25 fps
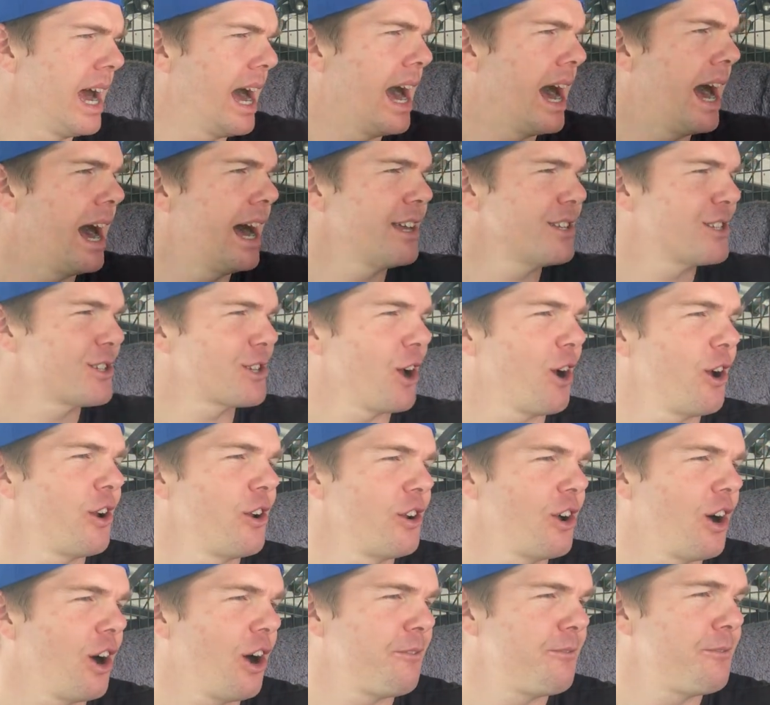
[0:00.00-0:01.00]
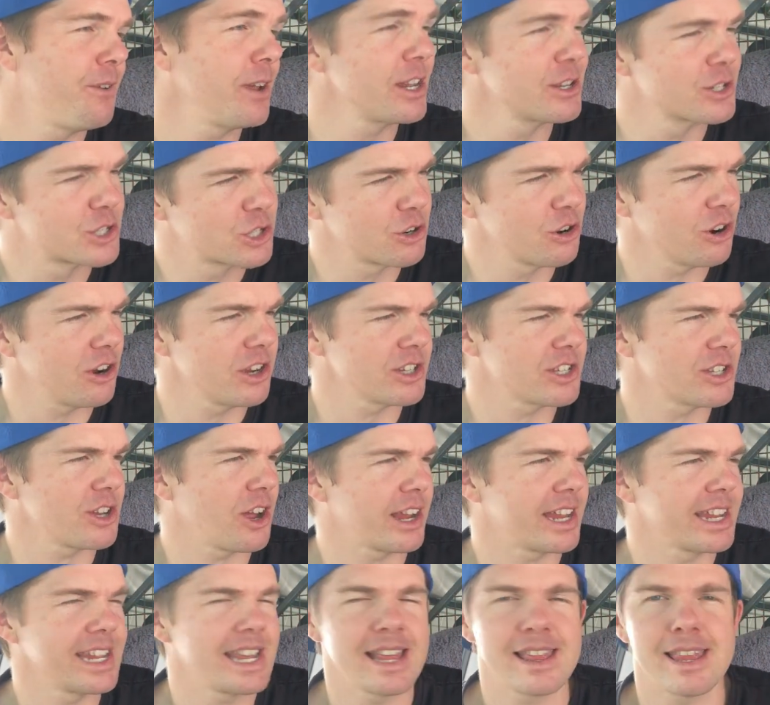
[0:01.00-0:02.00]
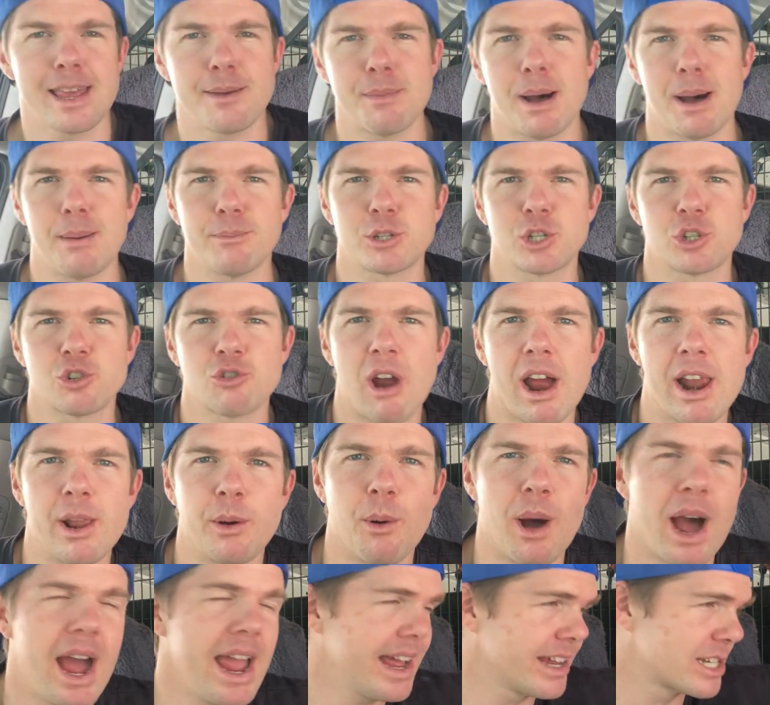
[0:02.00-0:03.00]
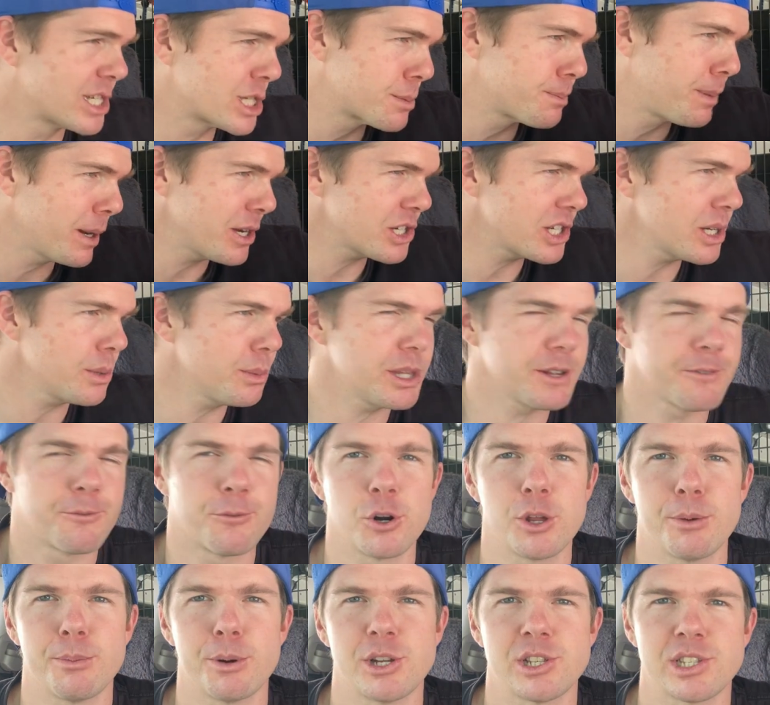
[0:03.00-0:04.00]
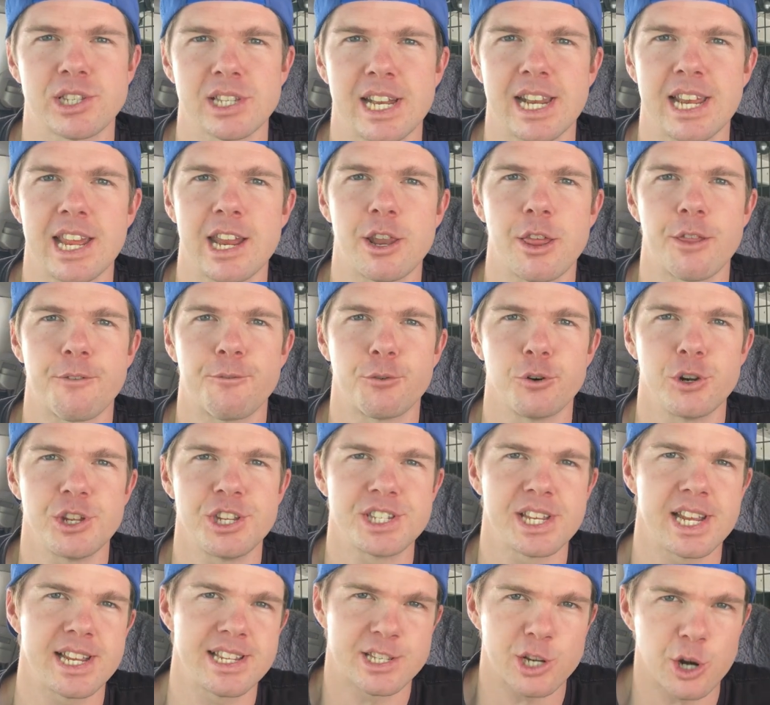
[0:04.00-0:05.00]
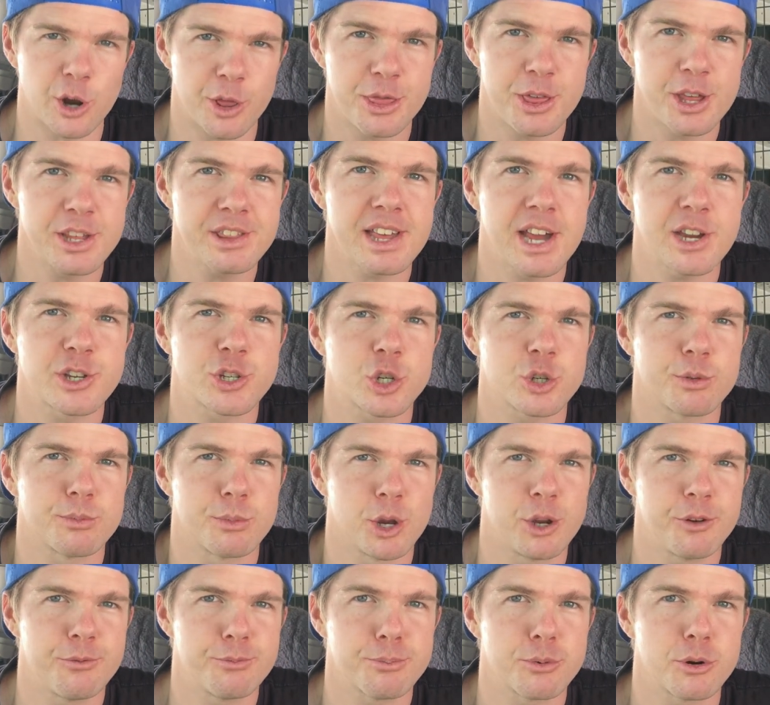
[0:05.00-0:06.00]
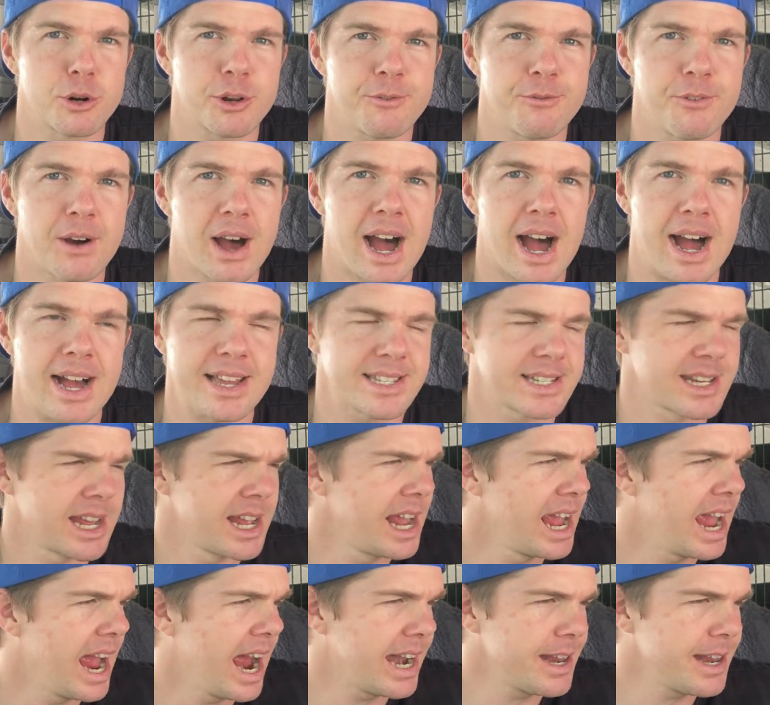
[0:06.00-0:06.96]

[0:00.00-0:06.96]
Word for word: Uh, so fingers crossed I can get them up straight away, especially with the footy boots leading into the footy season. I think they should move pretty fast.